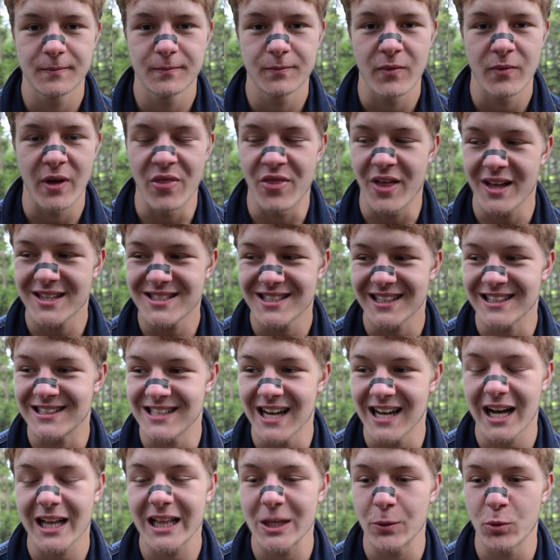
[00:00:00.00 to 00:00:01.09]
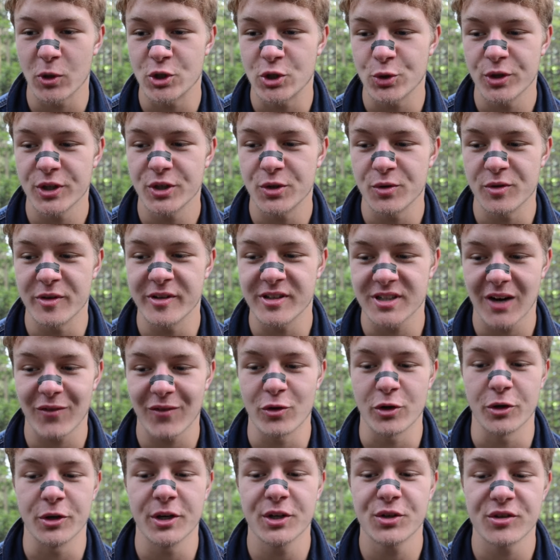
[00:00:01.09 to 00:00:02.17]
And that's exactly what you need to discover.
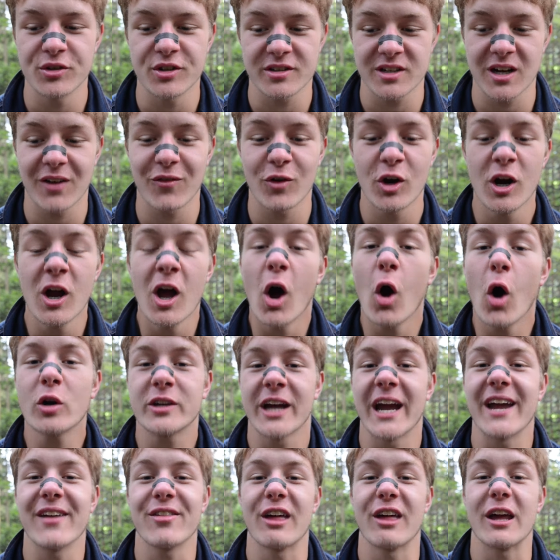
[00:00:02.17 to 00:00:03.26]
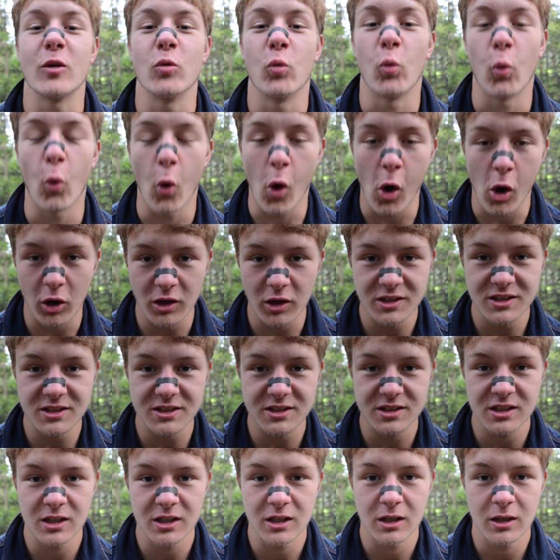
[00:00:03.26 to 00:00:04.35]
You need to discover okay, they want,
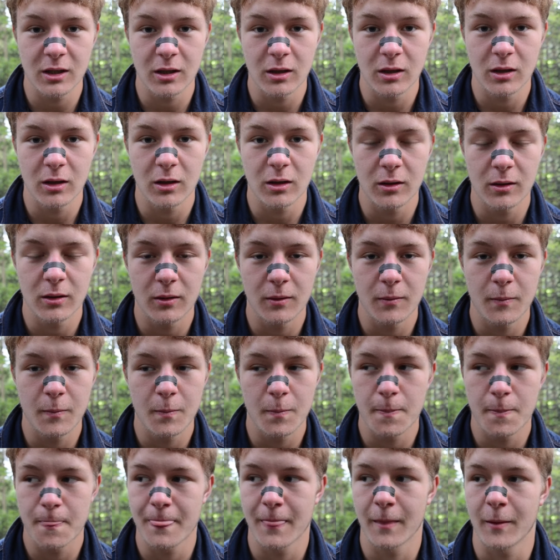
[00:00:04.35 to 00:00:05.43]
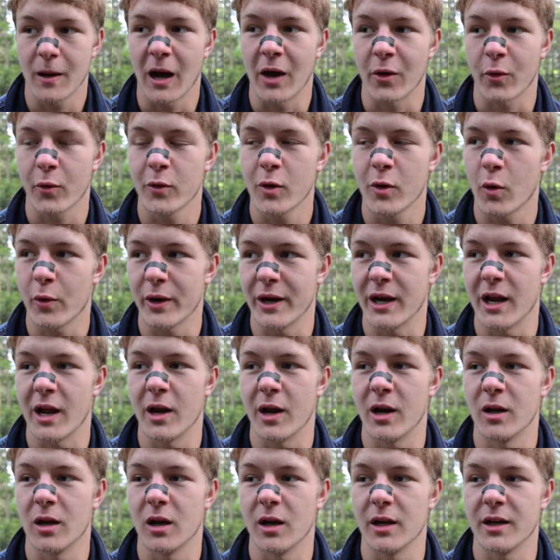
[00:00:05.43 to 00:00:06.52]
I don't know, in a, in
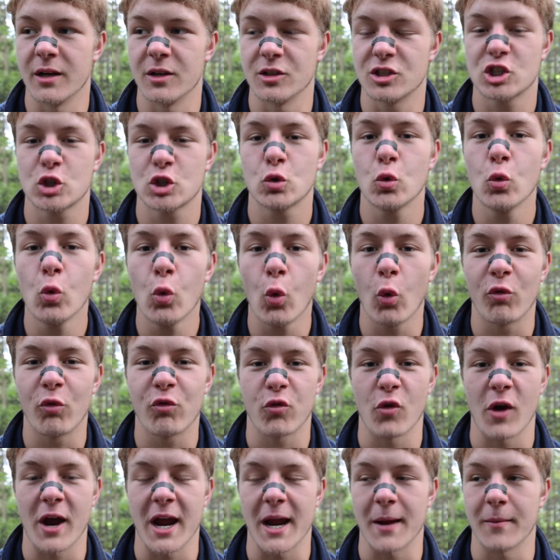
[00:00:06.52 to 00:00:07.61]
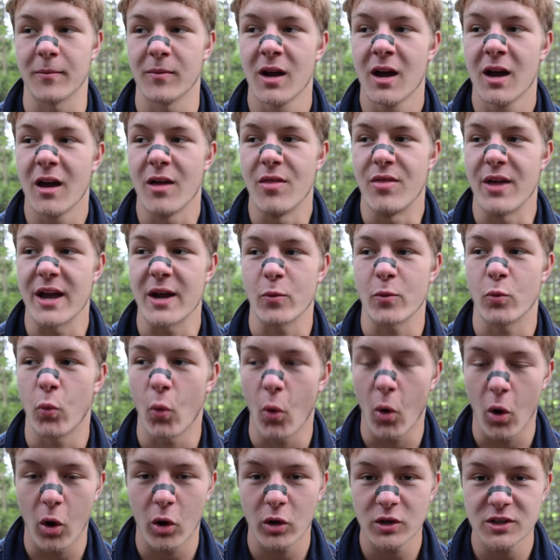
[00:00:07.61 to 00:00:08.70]
a, in a school frame, they
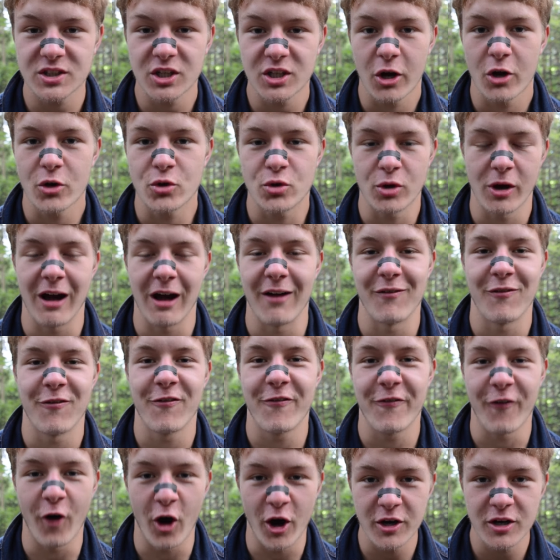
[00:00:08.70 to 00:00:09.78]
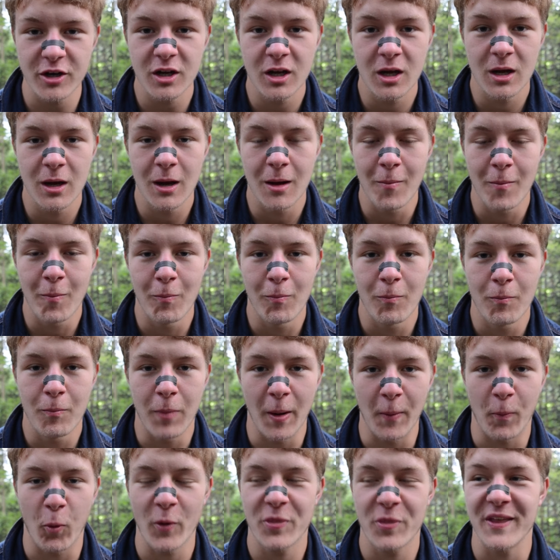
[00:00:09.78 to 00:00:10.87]
want to have fun,
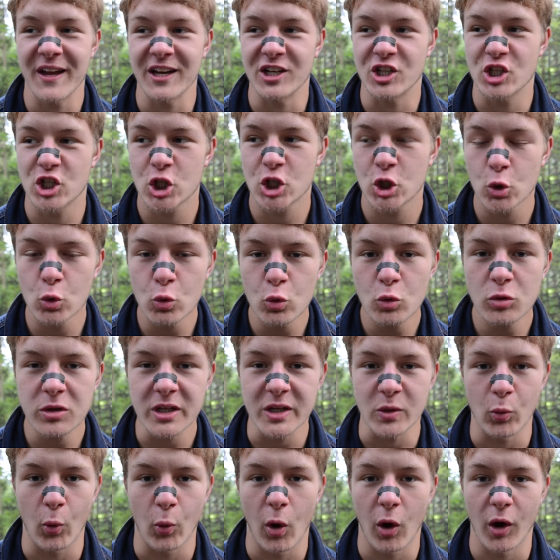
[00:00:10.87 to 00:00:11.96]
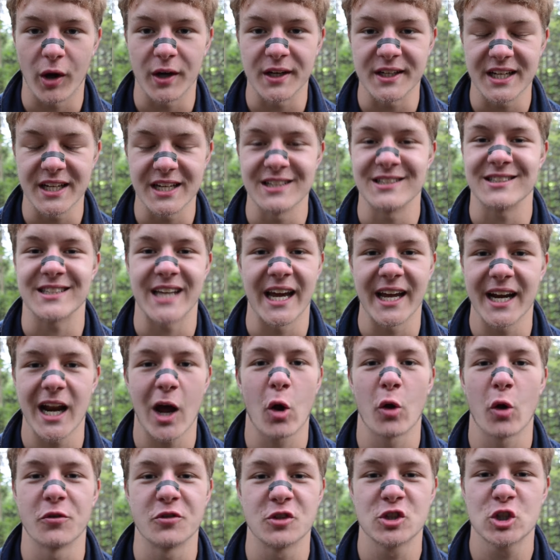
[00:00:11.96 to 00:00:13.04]
but what they truly want is get out
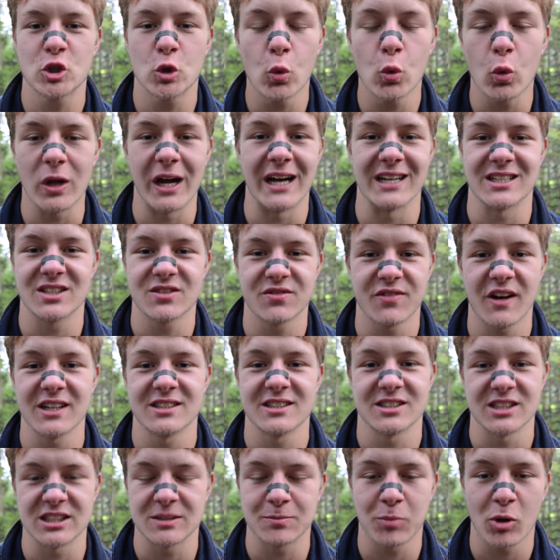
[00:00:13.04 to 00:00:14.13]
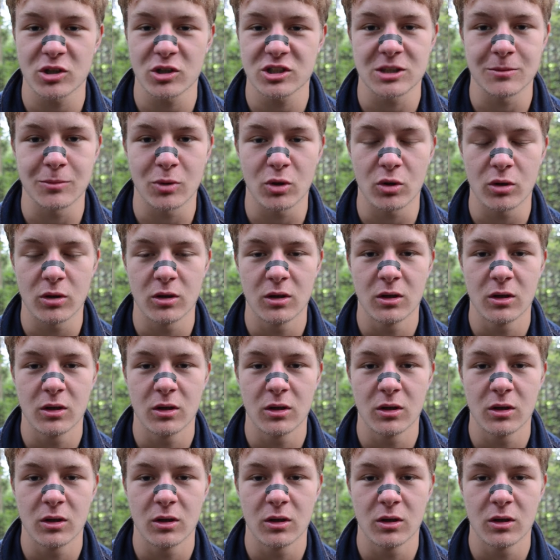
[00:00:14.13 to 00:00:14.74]
of school as fast as possible.